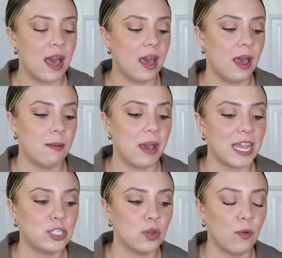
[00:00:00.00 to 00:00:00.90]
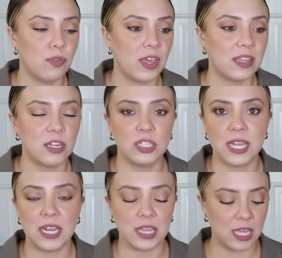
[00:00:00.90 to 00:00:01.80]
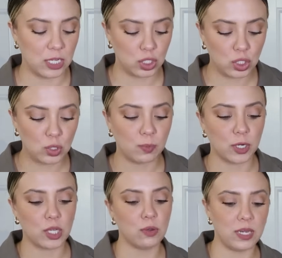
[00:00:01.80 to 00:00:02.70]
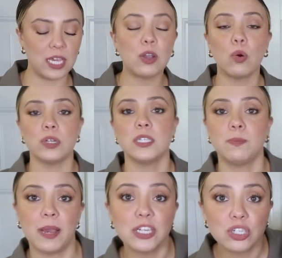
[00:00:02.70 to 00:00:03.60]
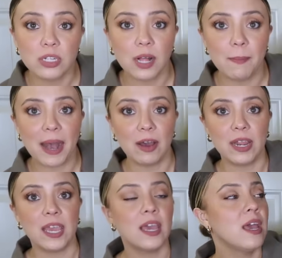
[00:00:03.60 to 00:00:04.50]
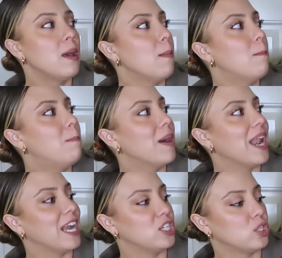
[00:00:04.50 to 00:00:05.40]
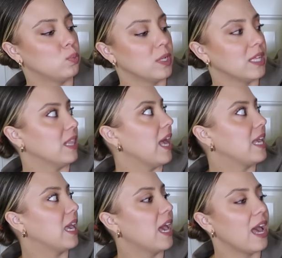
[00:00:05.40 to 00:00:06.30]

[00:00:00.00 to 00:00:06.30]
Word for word: Um, I don't think there's anything super unique or special about it, but I just really like it.